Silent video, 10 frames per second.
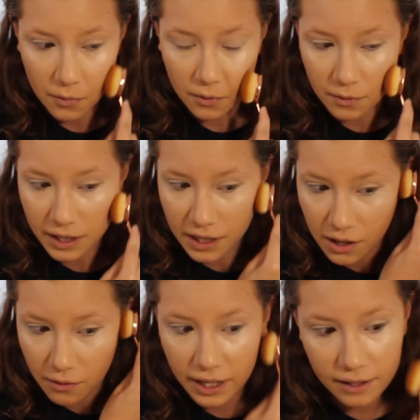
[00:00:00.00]

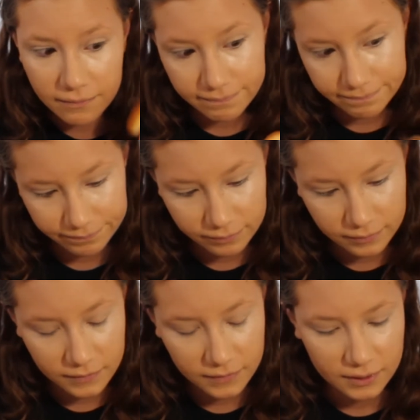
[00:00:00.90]
Pretty okay.
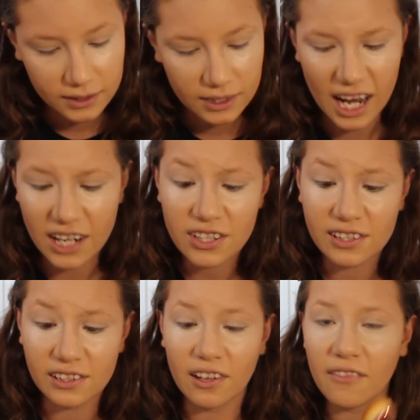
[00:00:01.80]
I
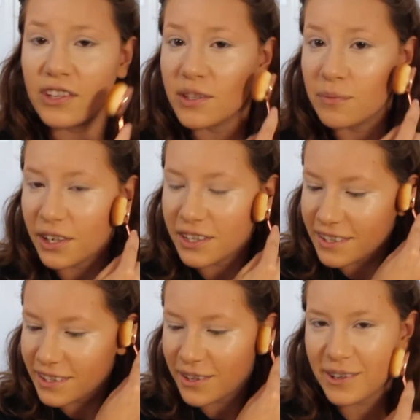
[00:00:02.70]
just love these
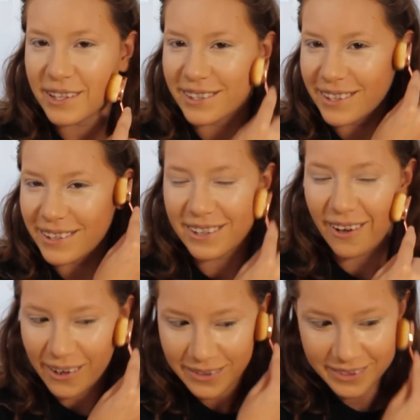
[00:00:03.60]
brushes though, because they're so
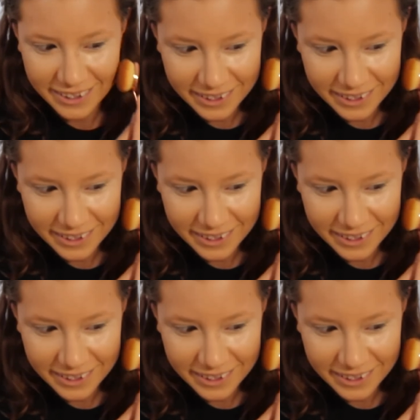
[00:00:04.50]
soft.